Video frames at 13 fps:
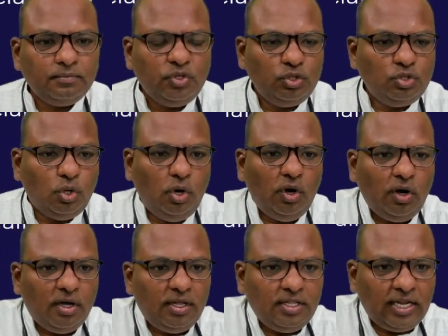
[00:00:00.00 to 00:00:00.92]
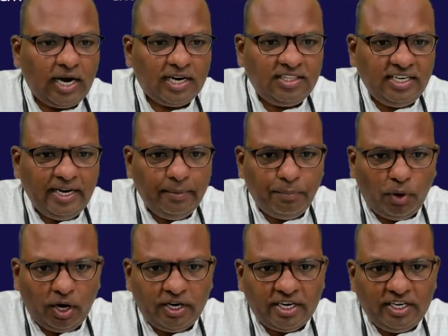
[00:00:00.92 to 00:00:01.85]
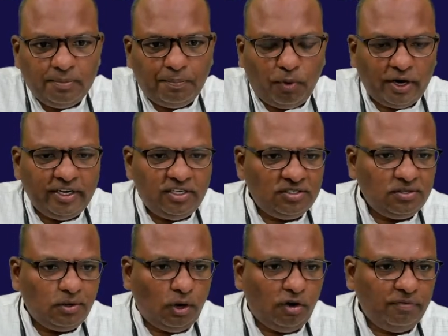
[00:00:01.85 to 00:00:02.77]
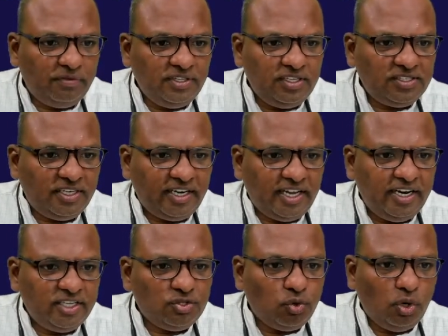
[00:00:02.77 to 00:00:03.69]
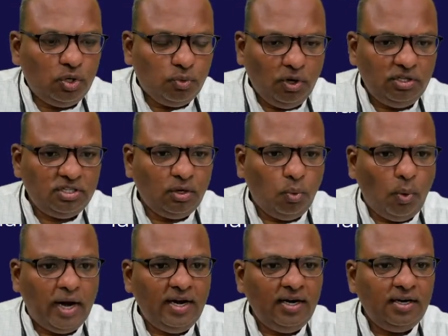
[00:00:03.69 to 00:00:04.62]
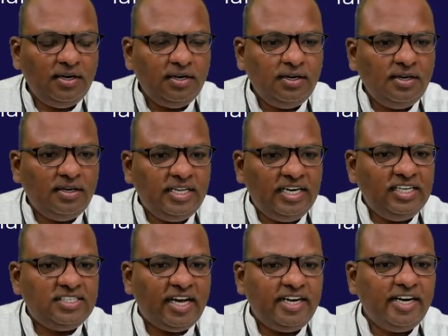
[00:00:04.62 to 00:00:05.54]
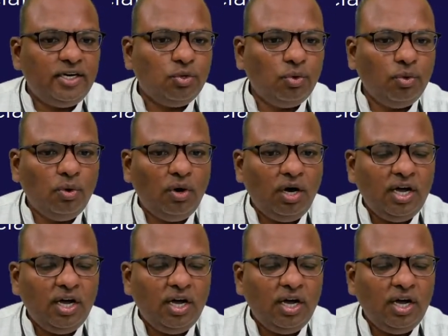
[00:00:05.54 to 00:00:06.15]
So there are three important points of this tennis court oath. One, they decided to